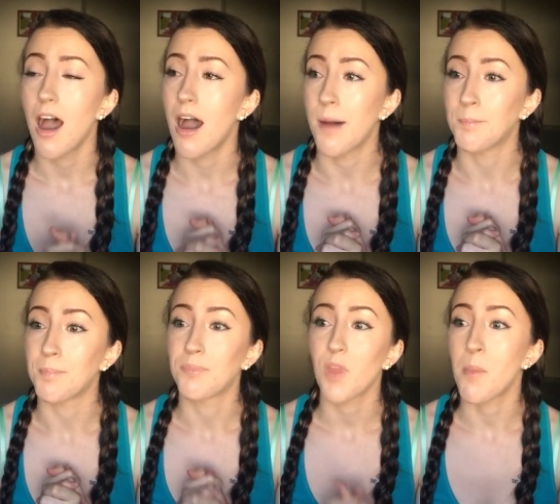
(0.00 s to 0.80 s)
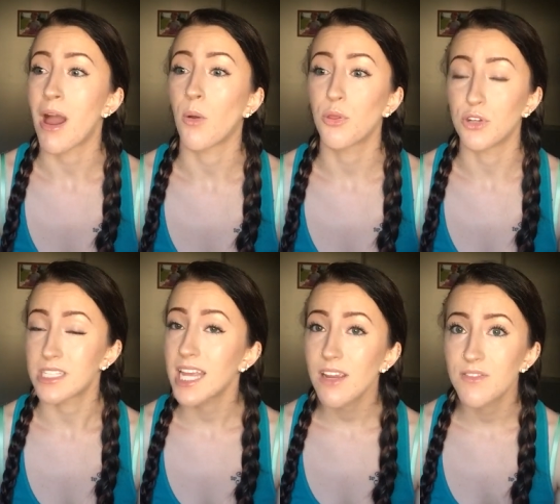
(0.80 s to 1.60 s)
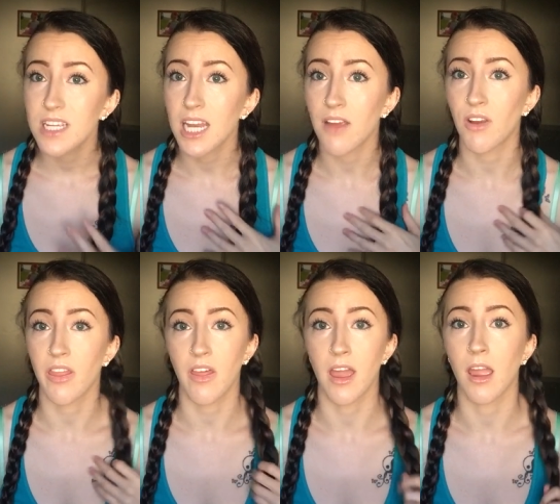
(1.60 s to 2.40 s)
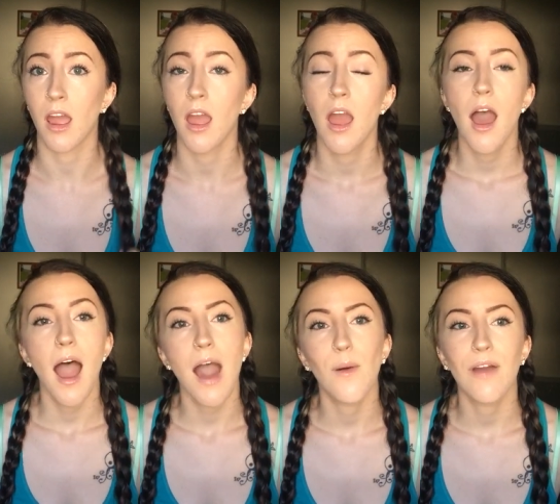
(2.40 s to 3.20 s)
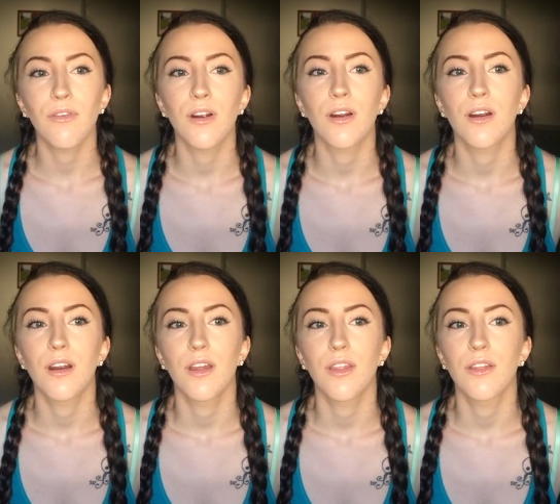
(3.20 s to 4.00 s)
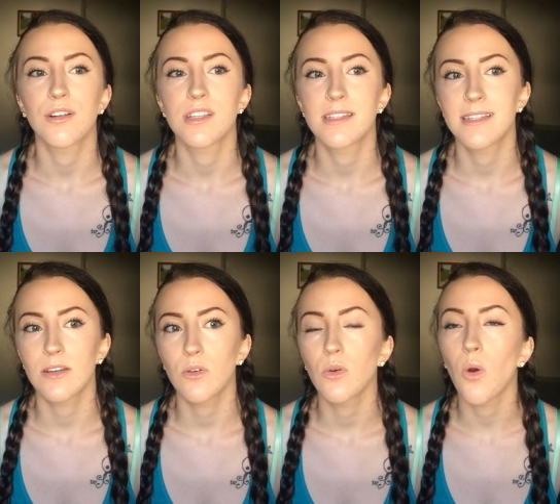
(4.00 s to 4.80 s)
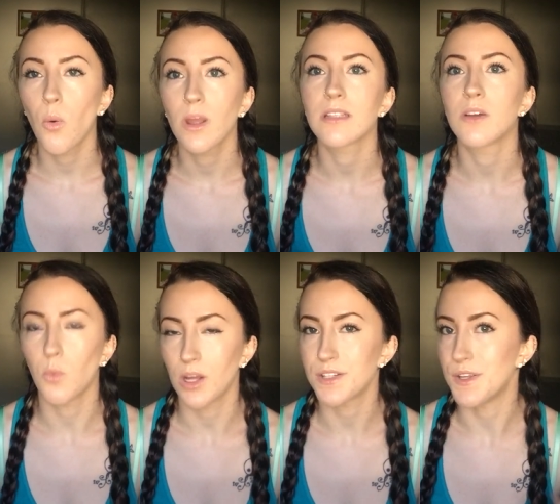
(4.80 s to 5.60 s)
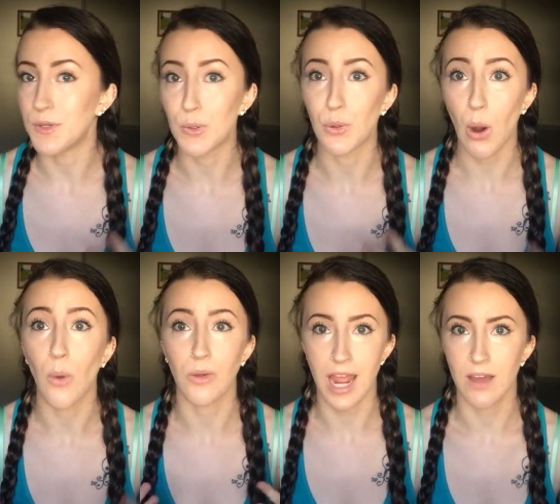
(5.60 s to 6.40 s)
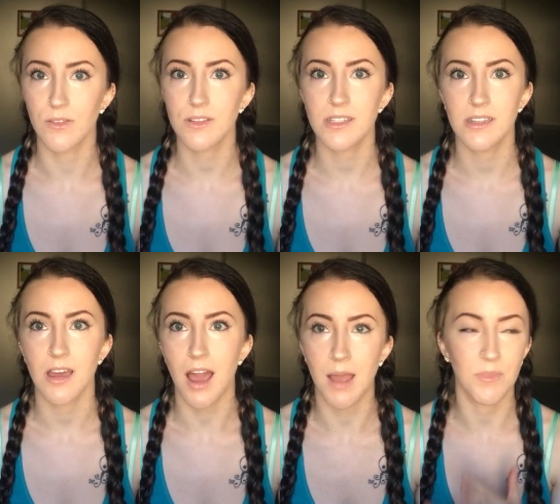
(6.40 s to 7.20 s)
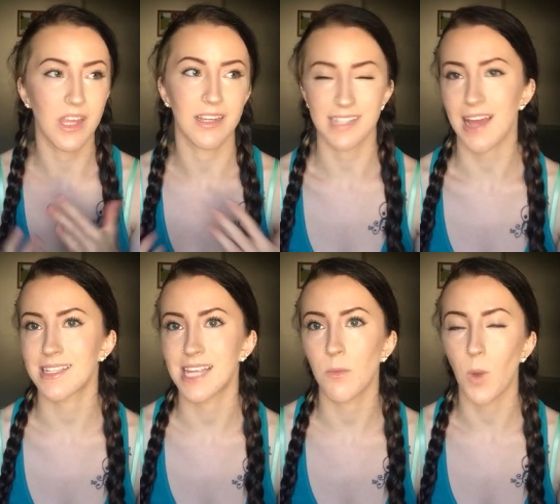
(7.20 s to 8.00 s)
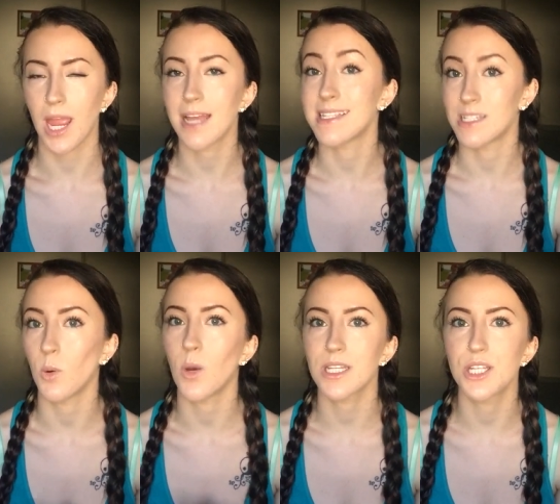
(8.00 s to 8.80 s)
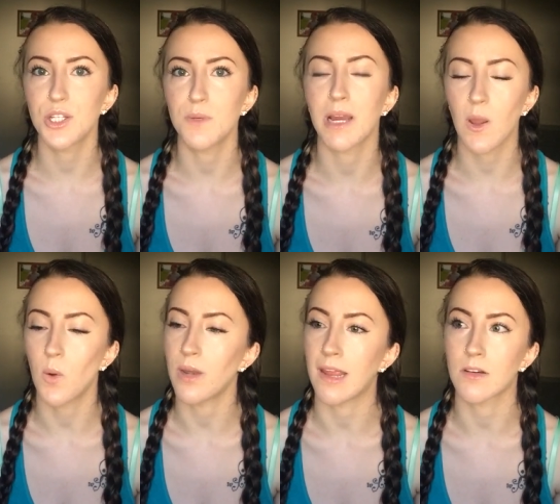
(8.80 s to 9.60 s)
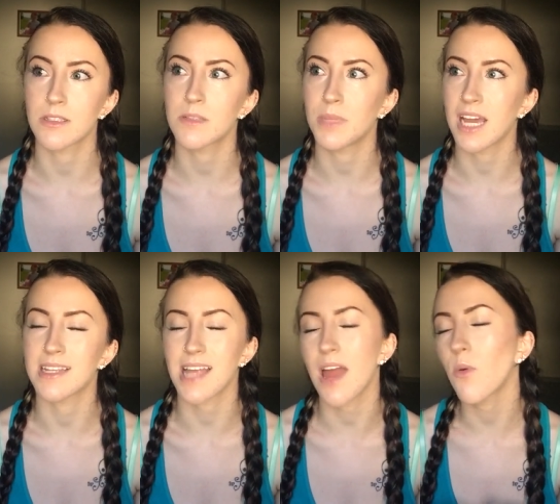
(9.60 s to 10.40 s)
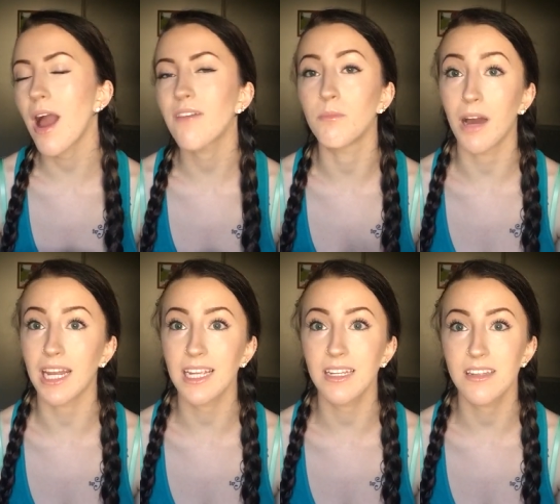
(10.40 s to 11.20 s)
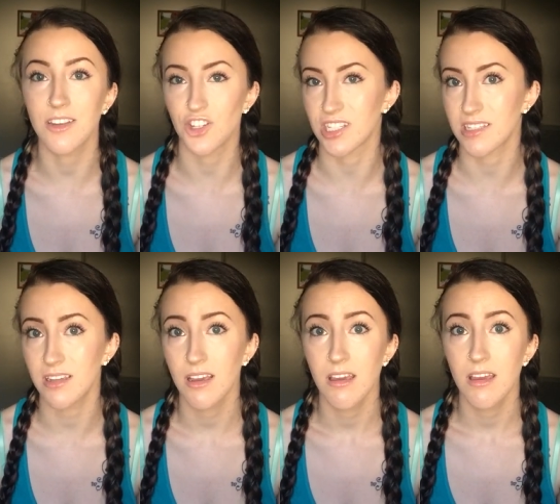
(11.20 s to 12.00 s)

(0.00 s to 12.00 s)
about their safety and everything. However, they're still going to want to do their own nails. I'm the exact same way. I still want to do my own nails because I don't have money to just